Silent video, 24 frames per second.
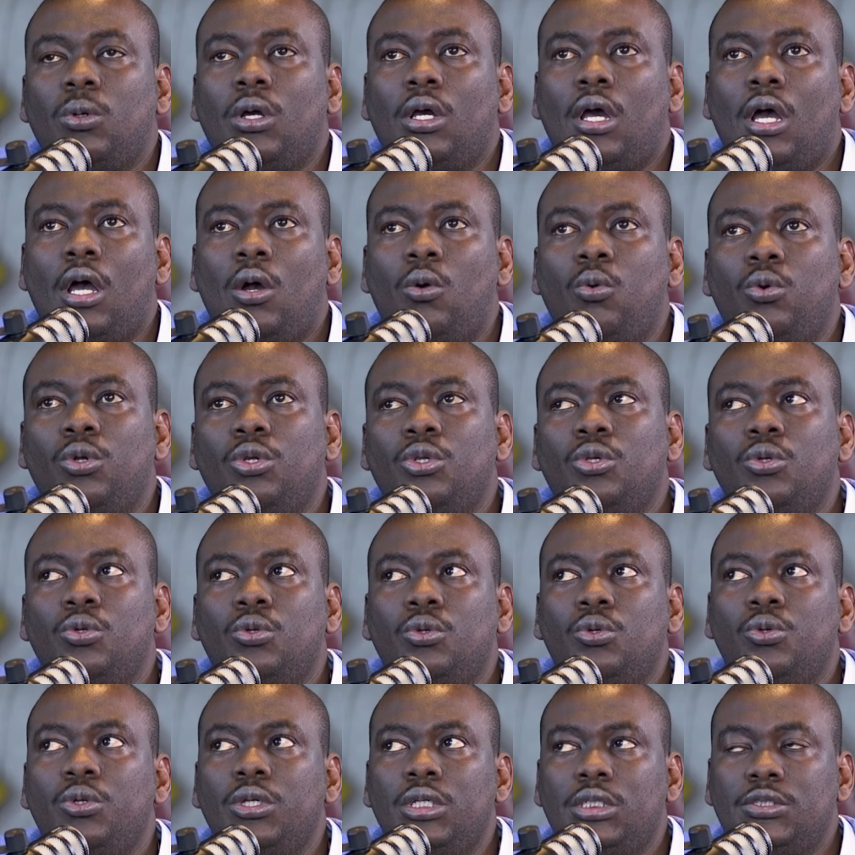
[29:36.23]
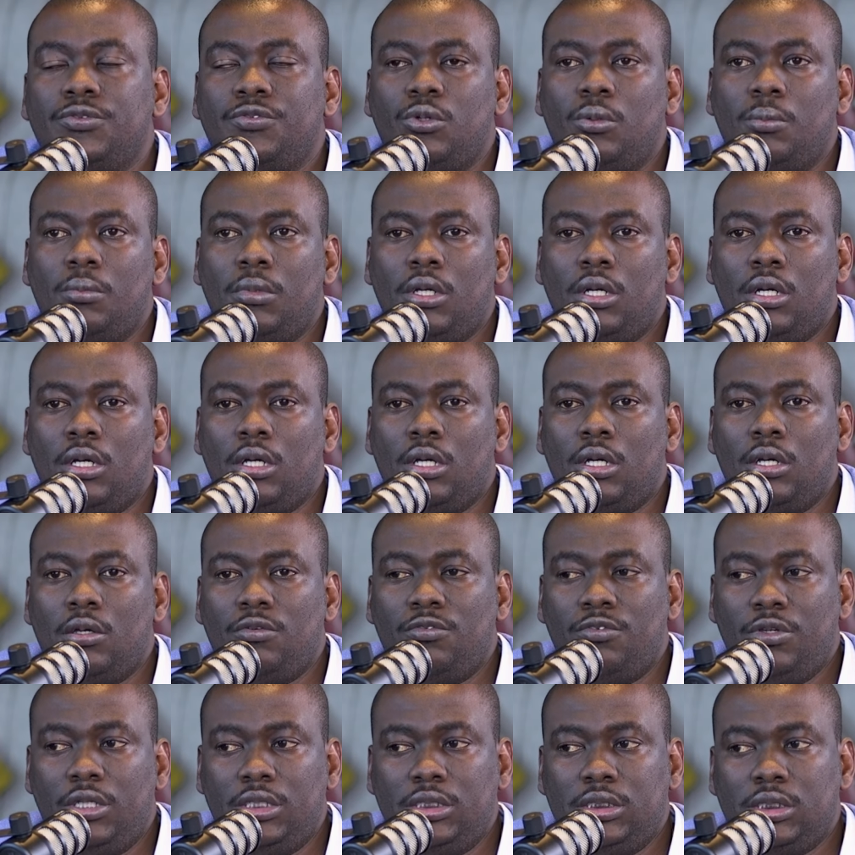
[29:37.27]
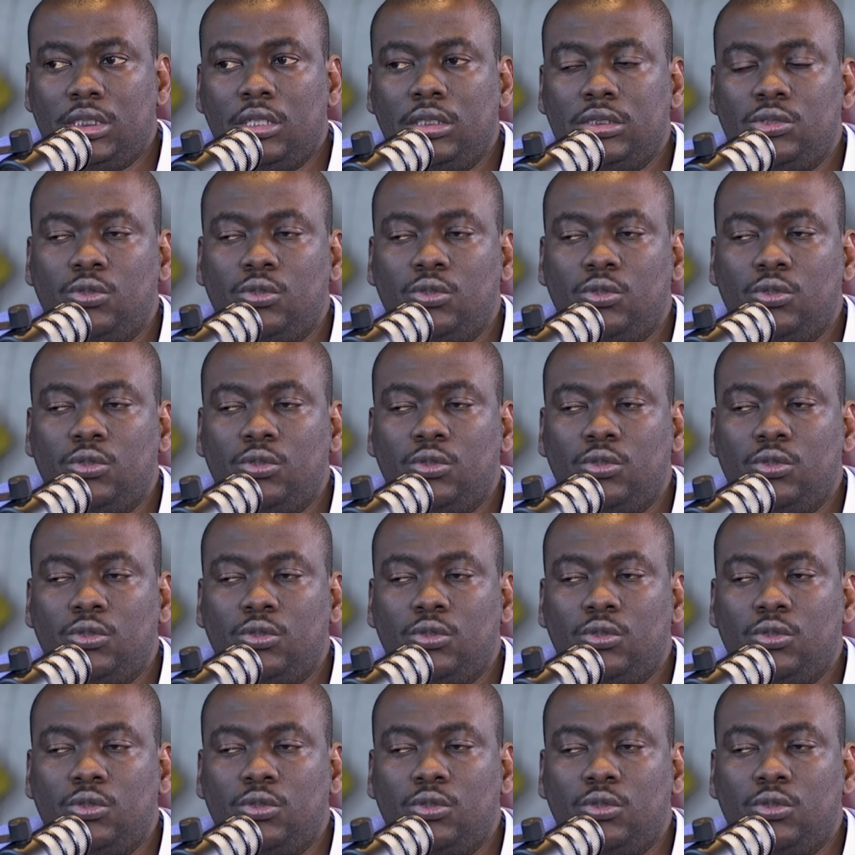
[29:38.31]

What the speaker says: how would you do it from a venture?